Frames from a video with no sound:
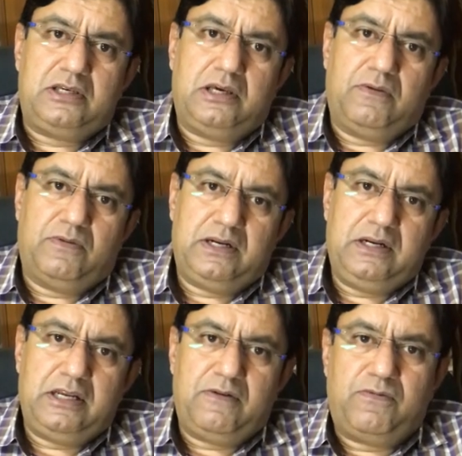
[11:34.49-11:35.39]
given
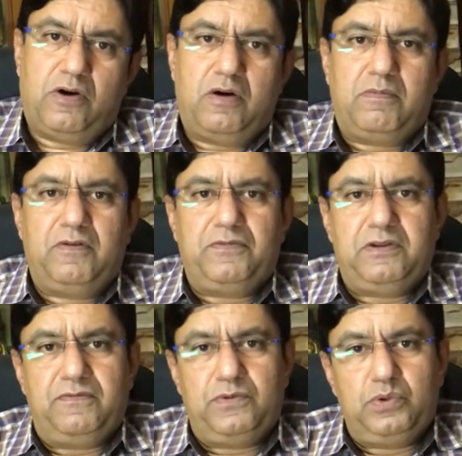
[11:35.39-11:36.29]
in form of
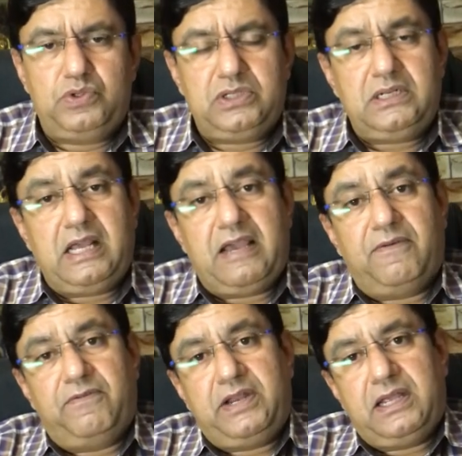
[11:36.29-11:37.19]
infusion
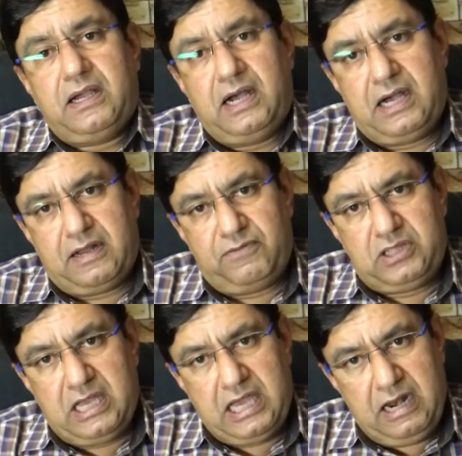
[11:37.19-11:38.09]
every hour with
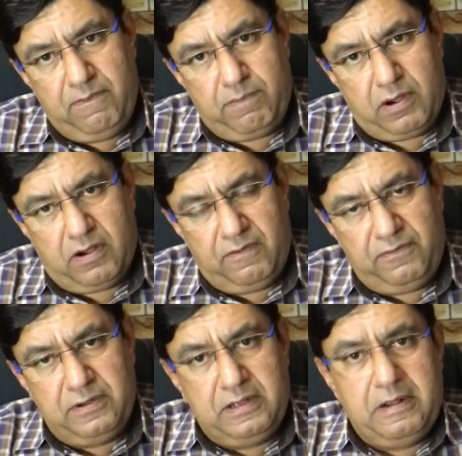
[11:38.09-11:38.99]
the help of
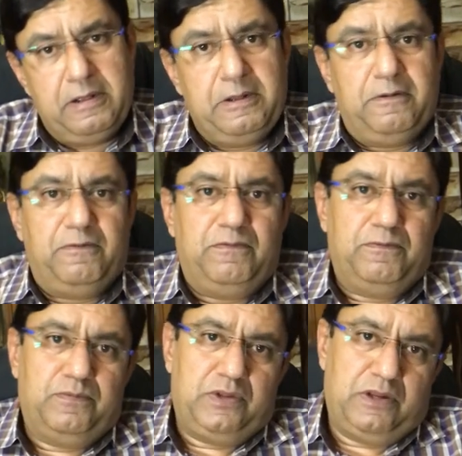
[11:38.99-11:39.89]

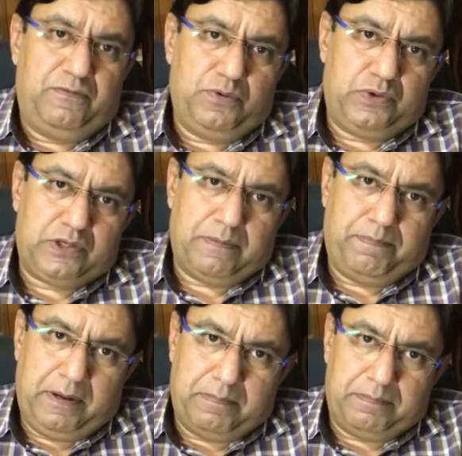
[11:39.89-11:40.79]
infusion
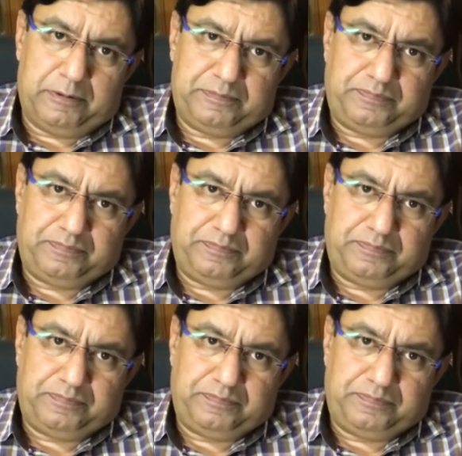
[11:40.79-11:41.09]
pump.